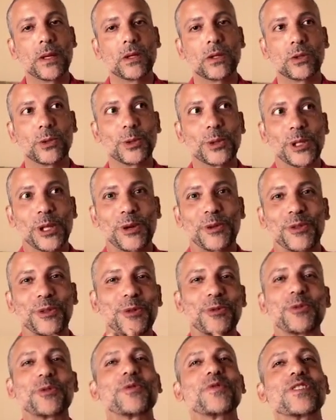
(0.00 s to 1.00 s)
who left the
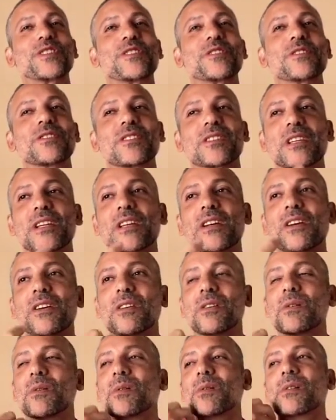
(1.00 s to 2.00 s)
reviews,
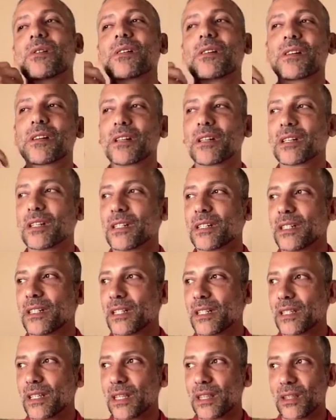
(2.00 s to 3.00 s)
or
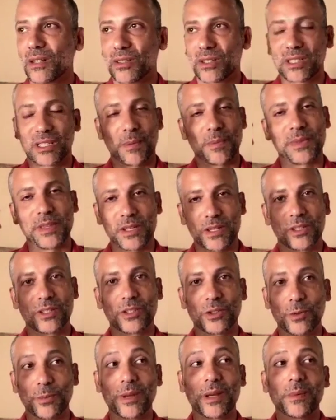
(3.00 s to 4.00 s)
that there's something to
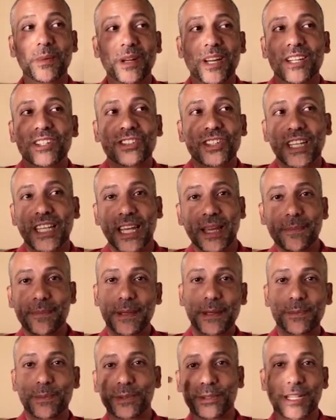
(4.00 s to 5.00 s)
do. Maybe I should get
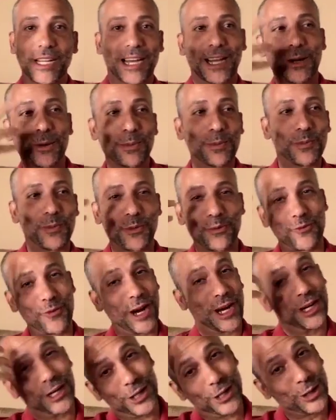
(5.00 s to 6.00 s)
people to help
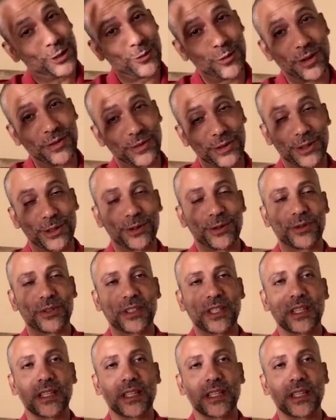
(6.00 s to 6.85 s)
write good reviews.